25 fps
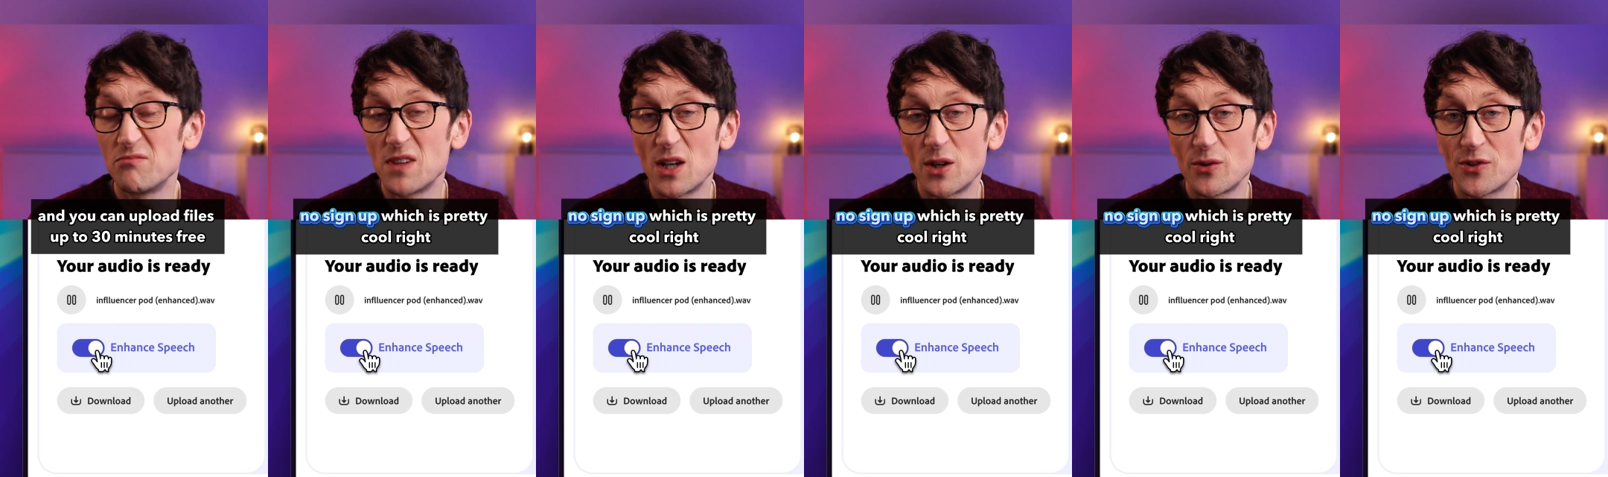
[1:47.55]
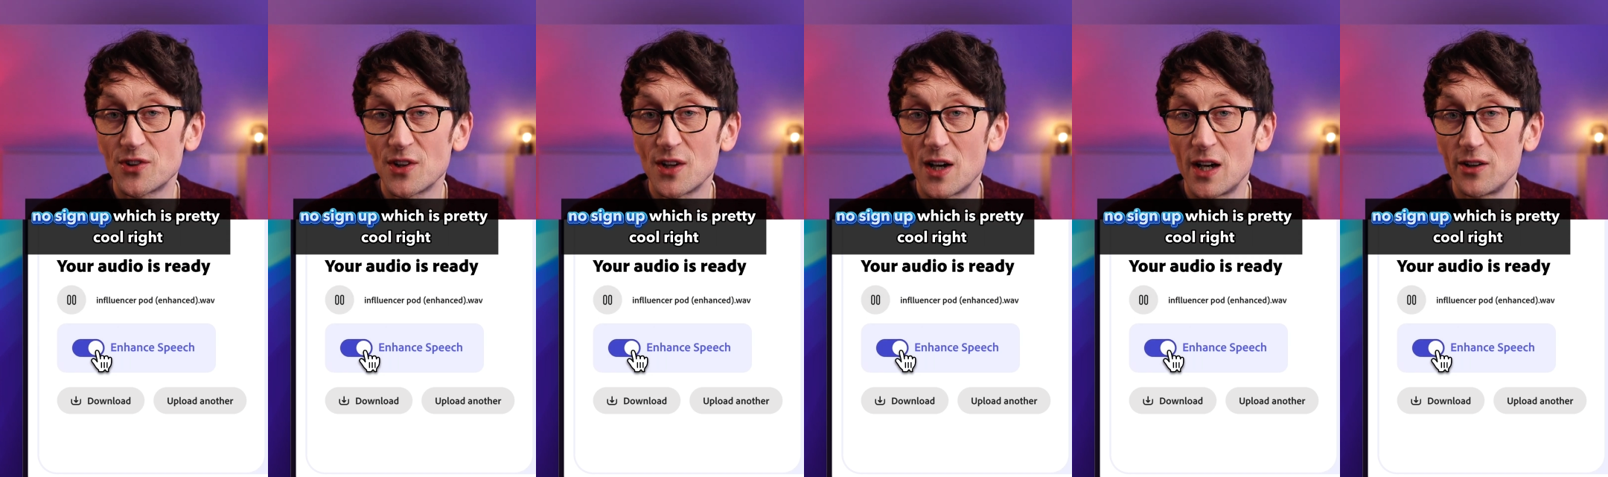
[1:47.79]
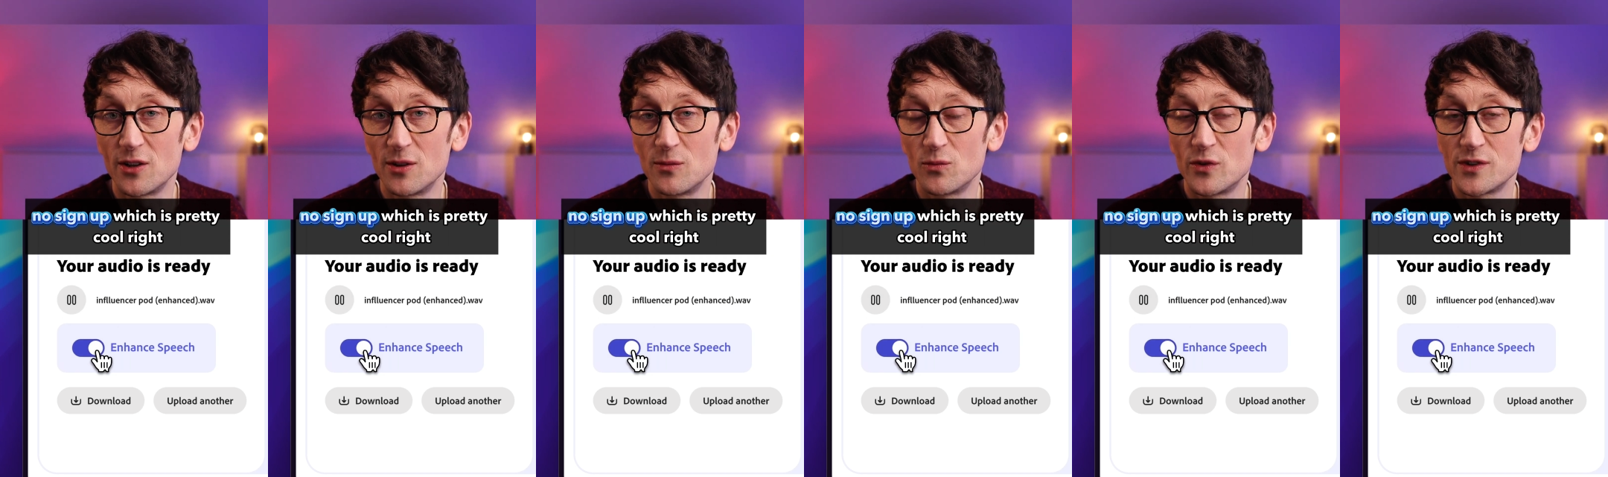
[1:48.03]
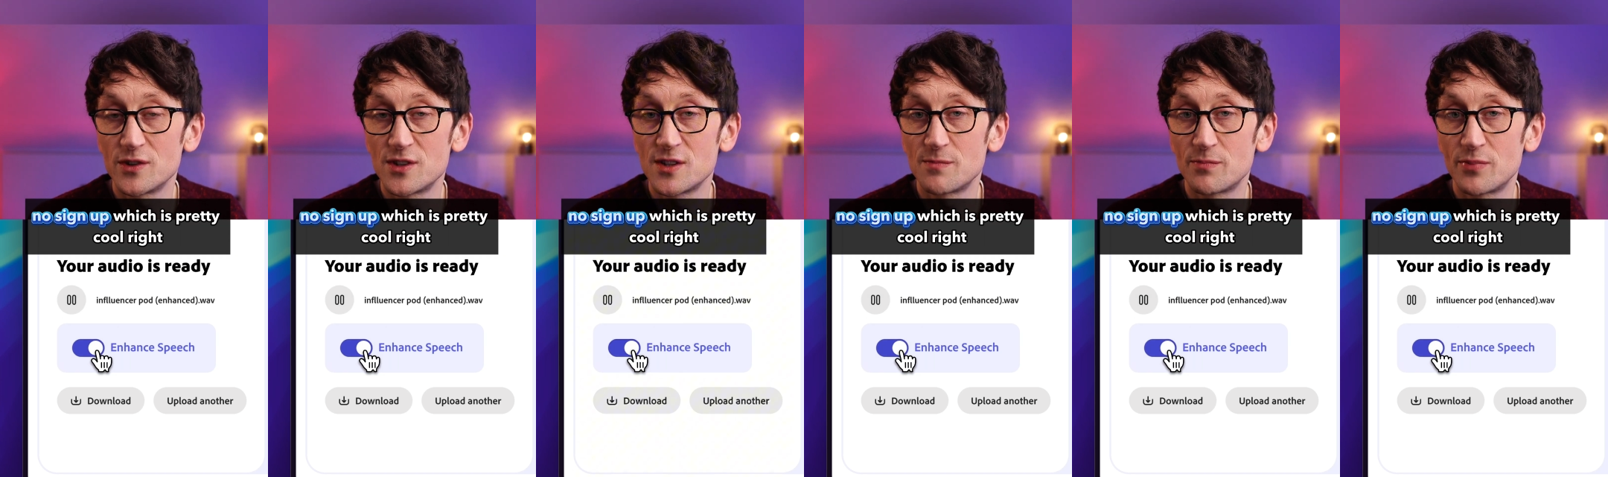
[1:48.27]
no sign up,
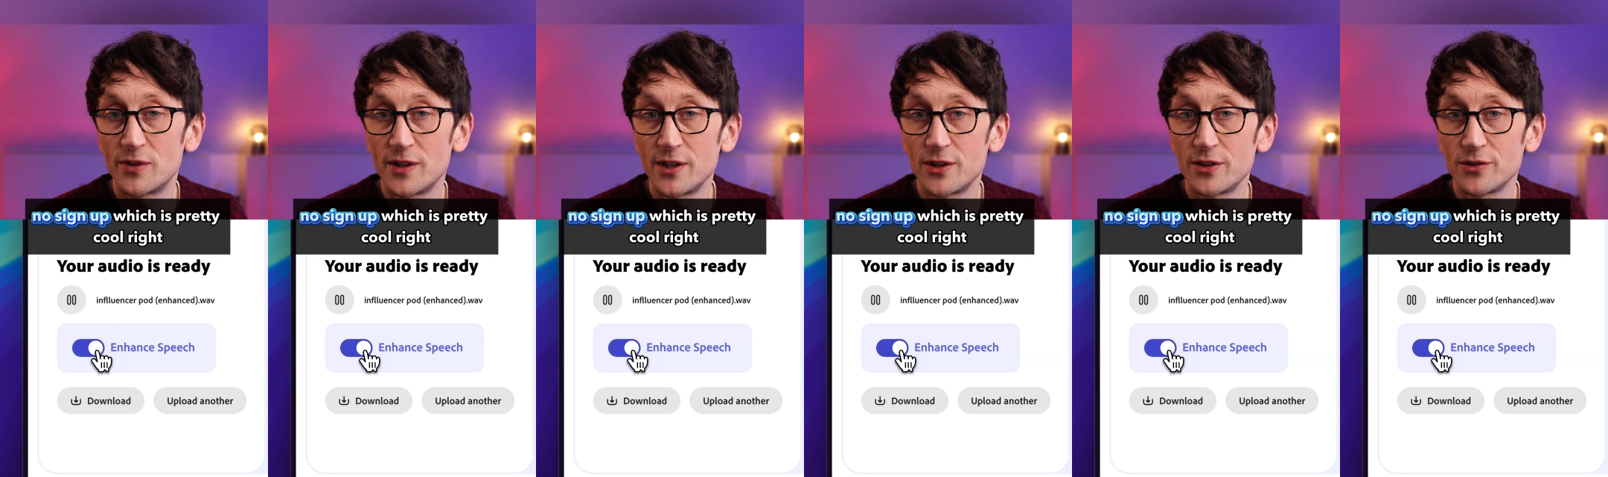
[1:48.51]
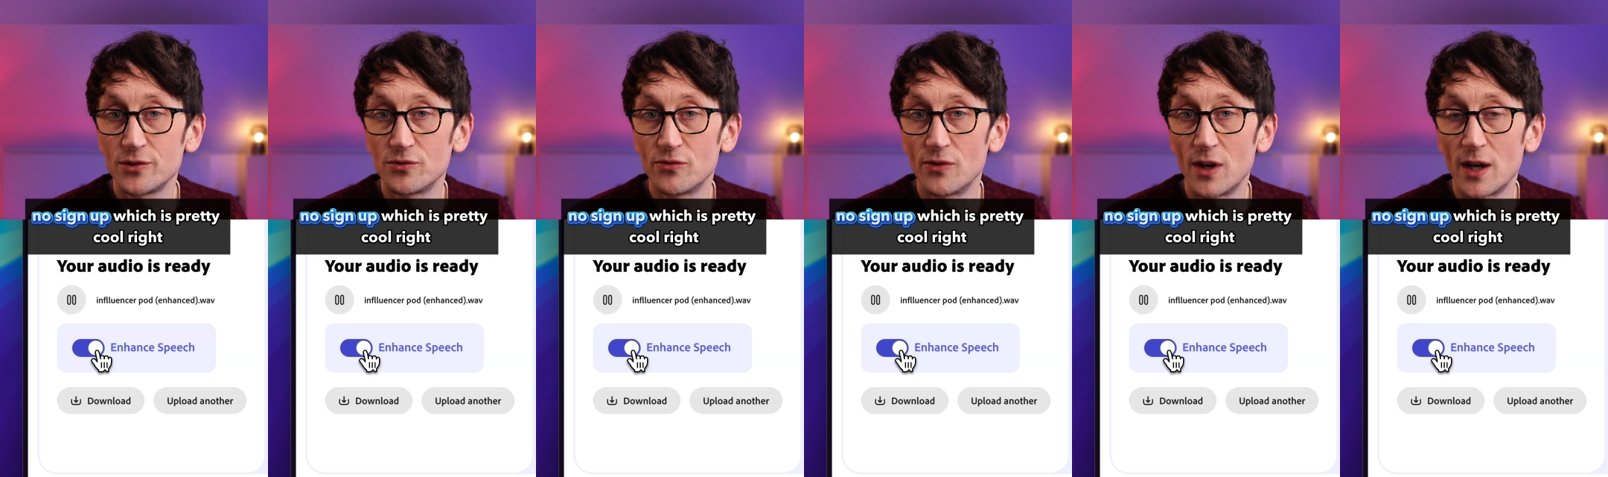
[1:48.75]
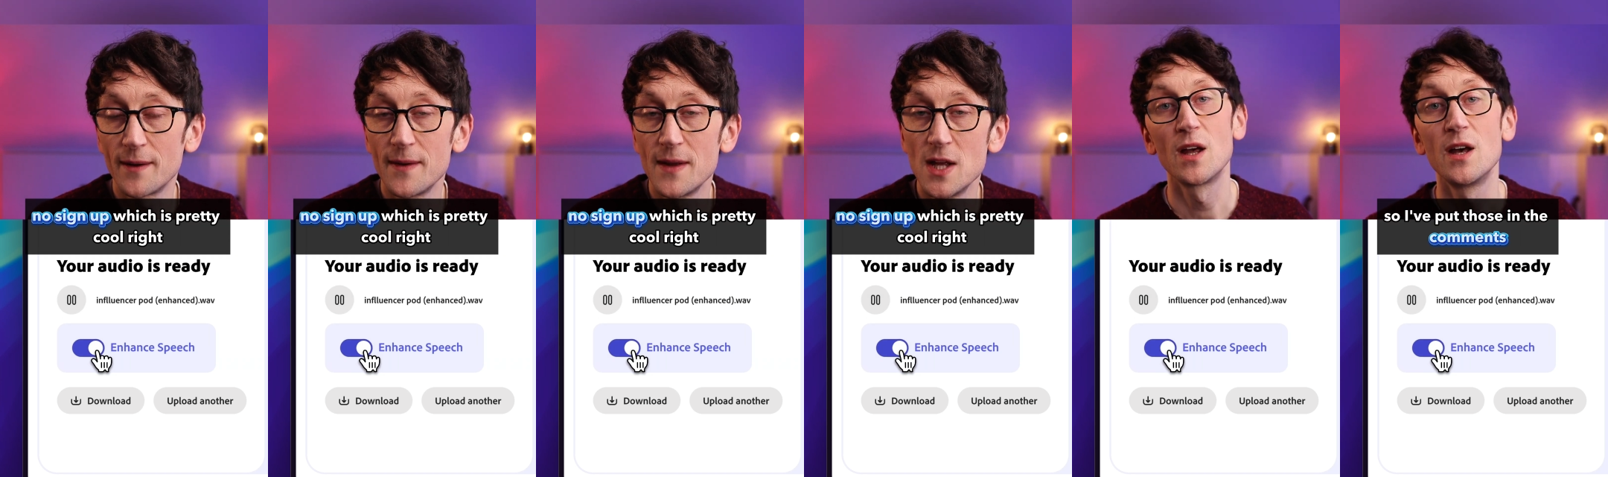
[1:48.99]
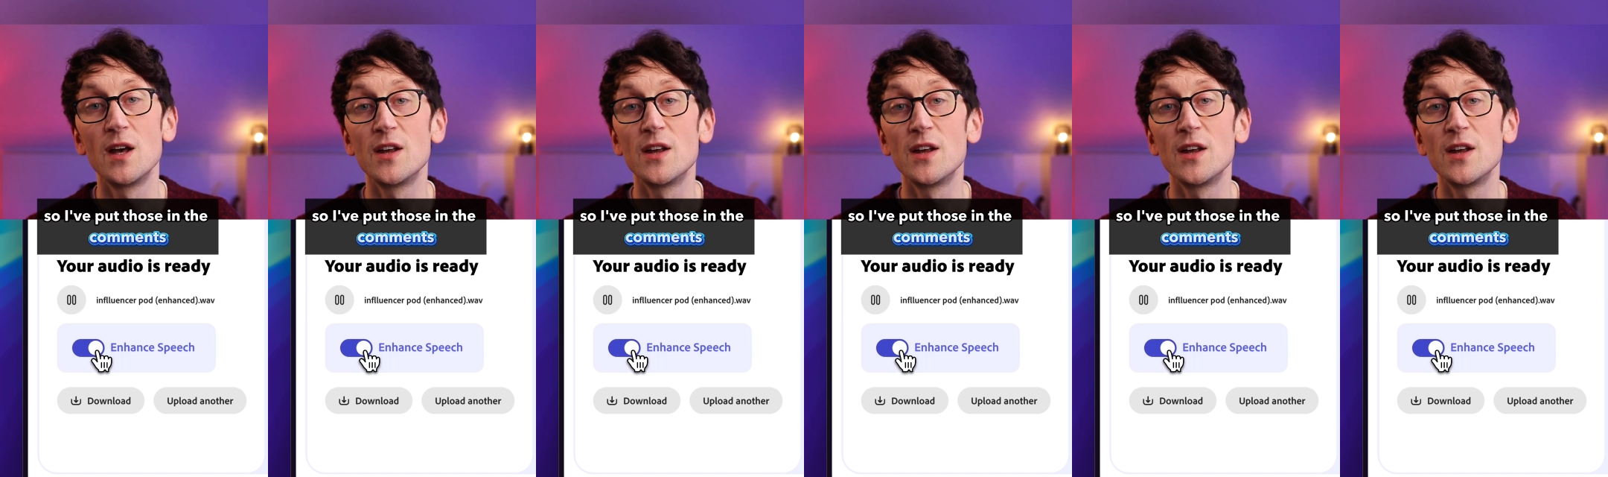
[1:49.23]
which is pretty cool, right?